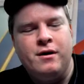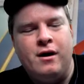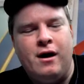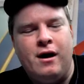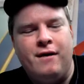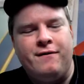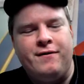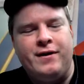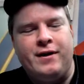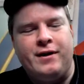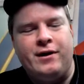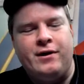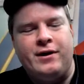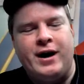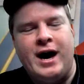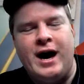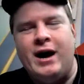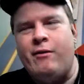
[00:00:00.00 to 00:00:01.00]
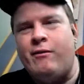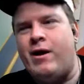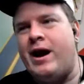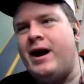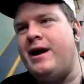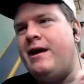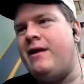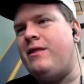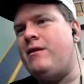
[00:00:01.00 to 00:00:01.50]
of the little guy
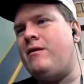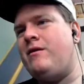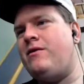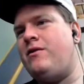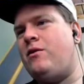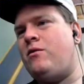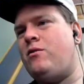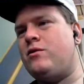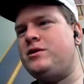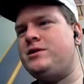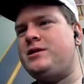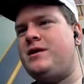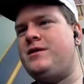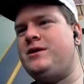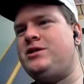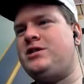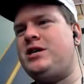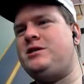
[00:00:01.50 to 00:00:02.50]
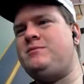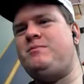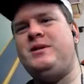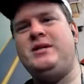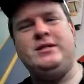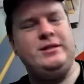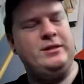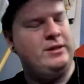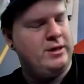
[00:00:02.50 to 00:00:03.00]
riding on the horse on the chest
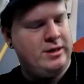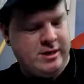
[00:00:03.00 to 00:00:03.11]
piece,